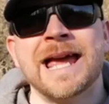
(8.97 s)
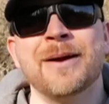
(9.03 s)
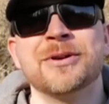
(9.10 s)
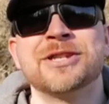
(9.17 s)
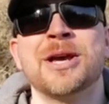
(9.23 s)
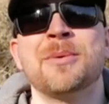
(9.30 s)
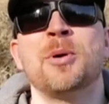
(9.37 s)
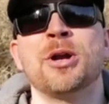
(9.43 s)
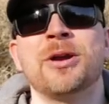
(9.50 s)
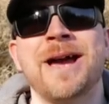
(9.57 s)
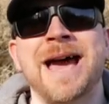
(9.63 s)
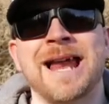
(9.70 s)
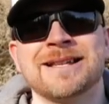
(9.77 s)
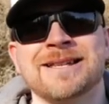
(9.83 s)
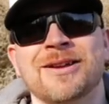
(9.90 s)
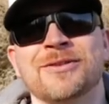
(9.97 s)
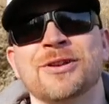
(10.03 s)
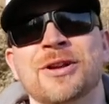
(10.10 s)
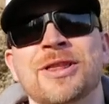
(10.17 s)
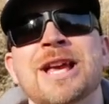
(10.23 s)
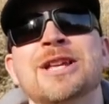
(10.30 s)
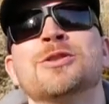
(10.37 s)
Hey, what's up all you addicts out
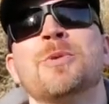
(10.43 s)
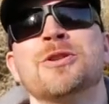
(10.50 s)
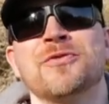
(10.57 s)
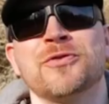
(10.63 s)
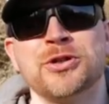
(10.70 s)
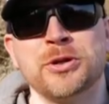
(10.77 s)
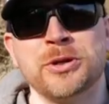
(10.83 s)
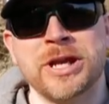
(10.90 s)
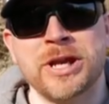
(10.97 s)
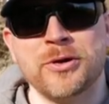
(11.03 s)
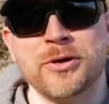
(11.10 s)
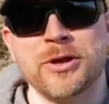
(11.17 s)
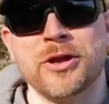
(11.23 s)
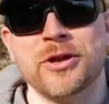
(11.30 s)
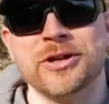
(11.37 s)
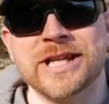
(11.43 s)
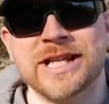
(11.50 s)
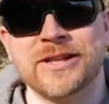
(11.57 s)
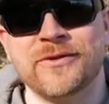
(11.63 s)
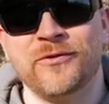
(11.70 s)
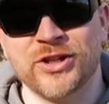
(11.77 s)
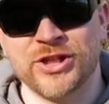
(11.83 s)
there? Thanks so much for tuning in to another
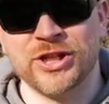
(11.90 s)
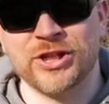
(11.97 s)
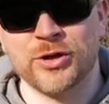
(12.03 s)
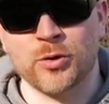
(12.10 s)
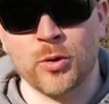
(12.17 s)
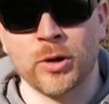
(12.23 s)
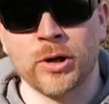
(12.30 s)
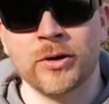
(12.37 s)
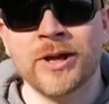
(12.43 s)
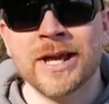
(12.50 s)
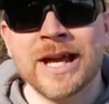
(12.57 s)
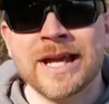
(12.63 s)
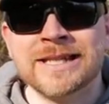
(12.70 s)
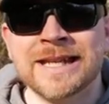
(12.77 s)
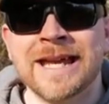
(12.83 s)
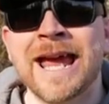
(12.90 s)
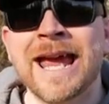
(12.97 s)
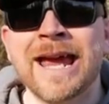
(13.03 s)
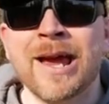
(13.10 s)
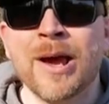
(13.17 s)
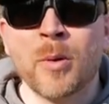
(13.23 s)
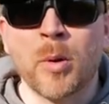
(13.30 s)
Addicted Fishing tutorial.
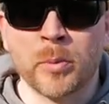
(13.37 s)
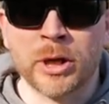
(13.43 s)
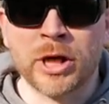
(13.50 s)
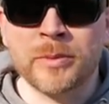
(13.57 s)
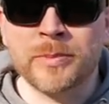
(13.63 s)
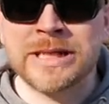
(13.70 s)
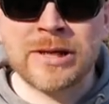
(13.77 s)
Today, what we're gonna be